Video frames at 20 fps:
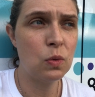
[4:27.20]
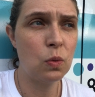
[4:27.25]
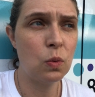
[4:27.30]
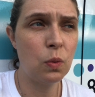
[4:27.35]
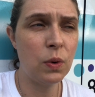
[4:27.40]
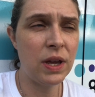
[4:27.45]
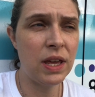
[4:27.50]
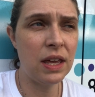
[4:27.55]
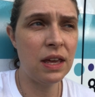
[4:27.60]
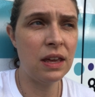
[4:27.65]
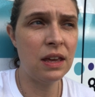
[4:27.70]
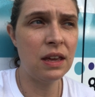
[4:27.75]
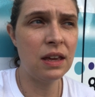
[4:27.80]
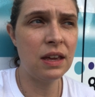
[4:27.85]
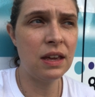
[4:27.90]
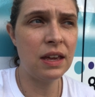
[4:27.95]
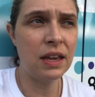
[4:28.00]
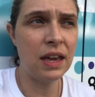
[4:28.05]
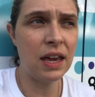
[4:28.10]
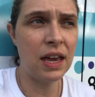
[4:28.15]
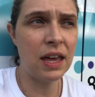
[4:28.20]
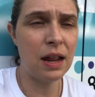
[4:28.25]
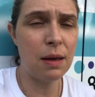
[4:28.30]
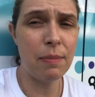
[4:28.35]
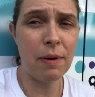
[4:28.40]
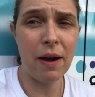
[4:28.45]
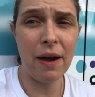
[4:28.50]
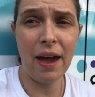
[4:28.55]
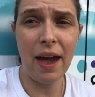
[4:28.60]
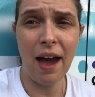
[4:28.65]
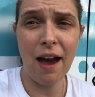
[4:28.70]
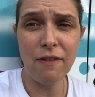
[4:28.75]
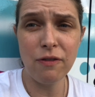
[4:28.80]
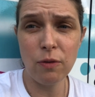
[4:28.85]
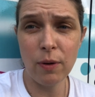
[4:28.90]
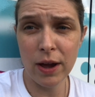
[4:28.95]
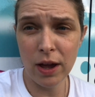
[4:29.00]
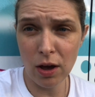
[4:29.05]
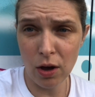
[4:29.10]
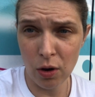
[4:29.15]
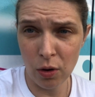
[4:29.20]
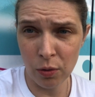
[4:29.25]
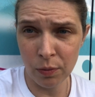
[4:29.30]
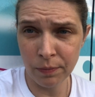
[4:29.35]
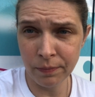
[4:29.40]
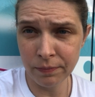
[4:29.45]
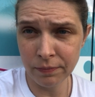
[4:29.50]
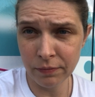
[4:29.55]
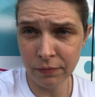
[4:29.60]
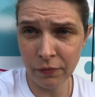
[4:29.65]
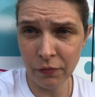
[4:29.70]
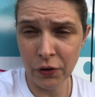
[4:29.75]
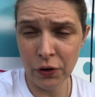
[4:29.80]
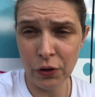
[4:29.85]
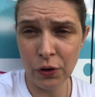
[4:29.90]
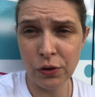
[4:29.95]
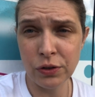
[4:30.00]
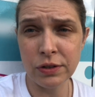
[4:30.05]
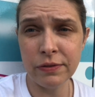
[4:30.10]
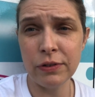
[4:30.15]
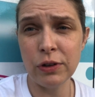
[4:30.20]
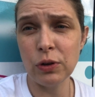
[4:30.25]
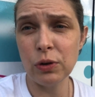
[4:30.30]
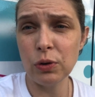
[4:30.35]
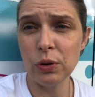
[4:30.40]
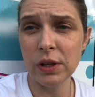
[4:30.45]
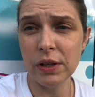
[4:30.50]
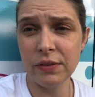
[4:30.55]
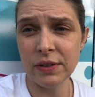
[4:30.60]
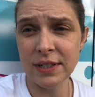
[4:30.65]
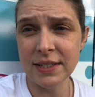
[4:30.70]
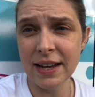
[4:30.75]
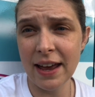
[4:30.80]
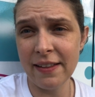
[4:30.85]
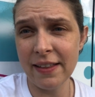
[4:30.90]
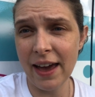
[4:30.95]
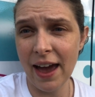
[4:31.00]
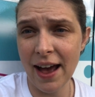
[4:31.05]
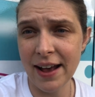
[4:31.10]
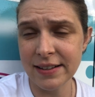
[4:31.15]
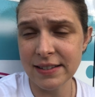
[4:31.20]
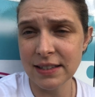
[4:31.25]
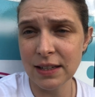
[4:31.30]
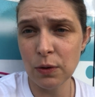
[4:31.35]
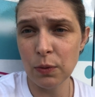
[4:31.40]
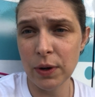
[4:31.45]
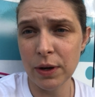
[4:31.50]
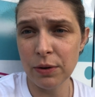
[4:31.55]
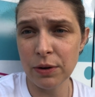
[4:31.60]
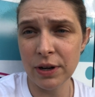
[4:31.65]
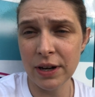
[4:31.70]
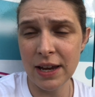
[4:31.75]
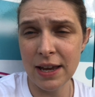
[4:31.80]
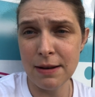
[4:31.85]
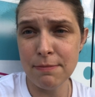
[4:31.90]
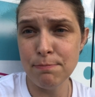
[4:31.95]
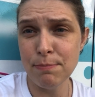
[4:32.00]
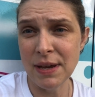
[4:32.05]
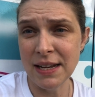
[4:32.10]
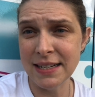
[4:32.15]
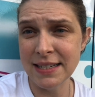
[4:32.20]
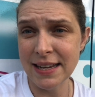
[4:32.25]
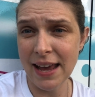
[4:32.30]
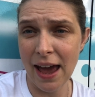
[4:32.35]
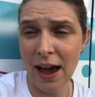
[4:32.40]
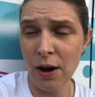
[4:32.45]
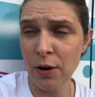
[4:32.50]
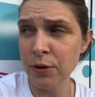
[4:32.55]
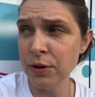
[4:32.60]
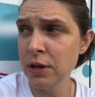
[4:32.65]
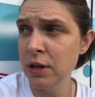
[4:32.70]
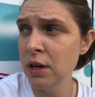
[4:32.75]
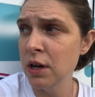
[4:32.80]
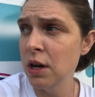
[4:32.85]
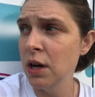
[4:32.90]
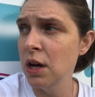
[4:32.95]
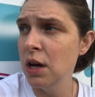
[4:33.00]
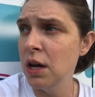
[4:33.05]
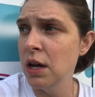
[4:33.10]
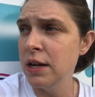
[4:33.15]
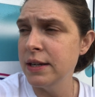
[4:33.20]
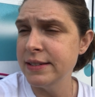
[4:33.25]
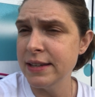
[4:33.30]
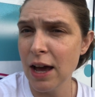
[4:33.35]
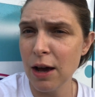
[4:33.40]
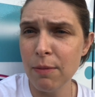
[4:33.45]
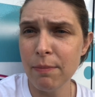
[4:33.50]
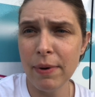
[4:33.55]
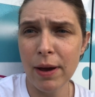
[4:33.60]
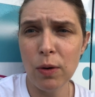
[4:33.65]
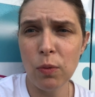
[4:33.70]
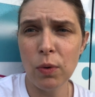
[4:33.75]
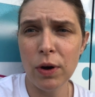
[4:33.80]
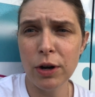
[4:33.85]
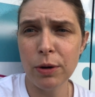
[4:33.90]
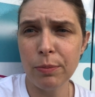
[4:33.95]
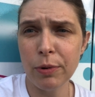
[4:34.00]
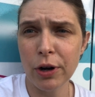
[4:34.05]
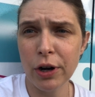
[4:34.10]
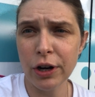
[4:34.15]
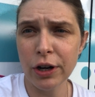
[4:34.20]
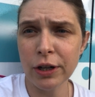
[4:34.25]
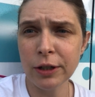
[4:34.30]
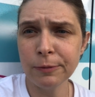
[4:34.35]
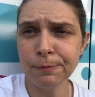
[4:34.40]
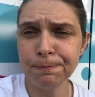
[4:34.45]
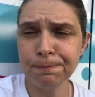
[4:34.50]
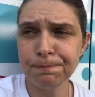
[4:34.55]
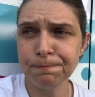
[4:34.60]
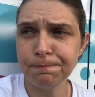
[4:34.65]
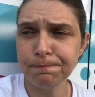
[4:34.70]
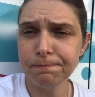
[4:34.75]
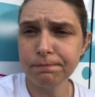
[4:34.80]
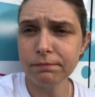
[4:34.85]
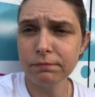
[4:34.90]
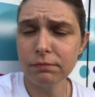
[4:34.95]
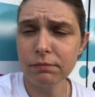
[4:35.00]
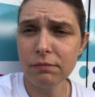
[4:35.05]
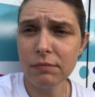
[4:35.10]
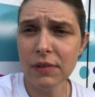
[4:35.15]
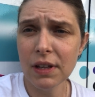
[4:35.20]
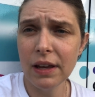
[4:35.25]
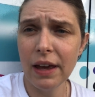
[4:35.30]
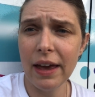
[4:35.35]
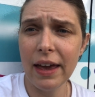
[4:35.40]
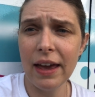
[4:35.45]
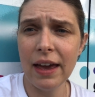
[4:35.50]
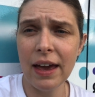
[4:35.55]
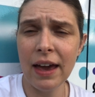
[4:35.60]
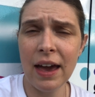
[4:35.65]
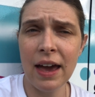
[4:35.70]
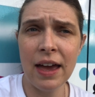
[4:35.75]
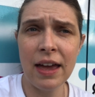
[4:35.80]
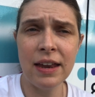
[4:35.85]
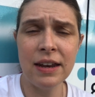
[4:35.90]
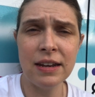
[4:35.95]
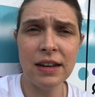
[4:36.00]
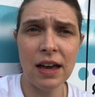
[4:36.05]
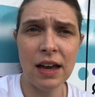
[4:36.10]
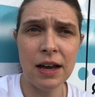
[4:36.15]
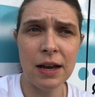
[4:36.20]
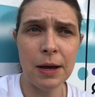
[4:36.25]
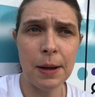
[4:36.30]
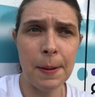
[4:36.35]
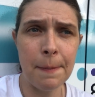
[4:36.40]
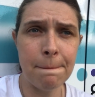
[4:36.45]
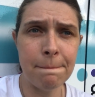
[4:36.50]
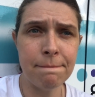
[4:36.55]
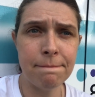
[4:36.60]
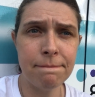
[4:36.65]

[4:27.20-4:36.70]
we get about halfway home. For those of you who live in Tallahassee, we were in Midtown, down by Whataburger. And I